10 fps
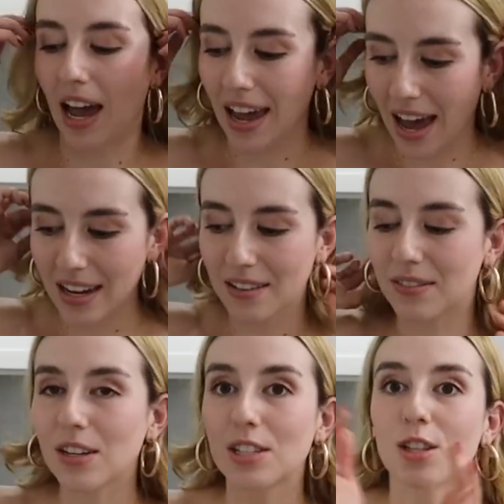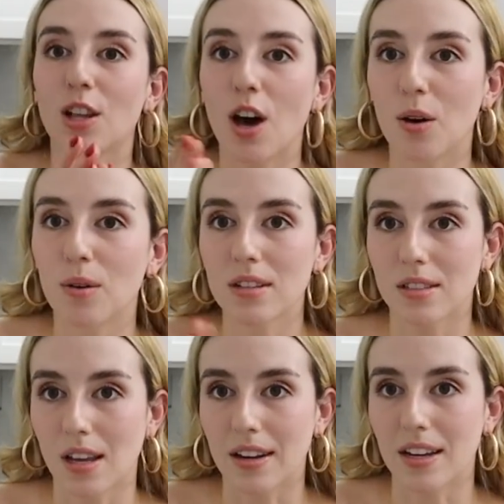had a very slow
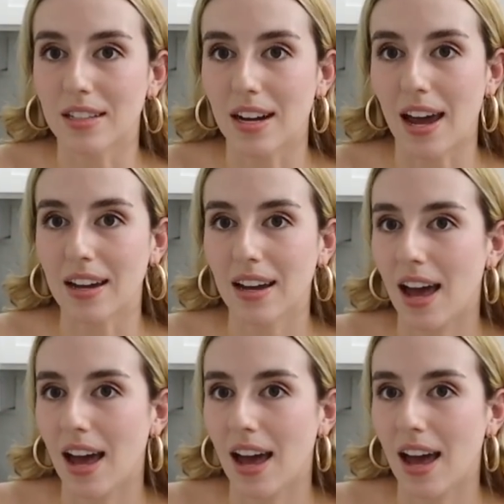Sunday today.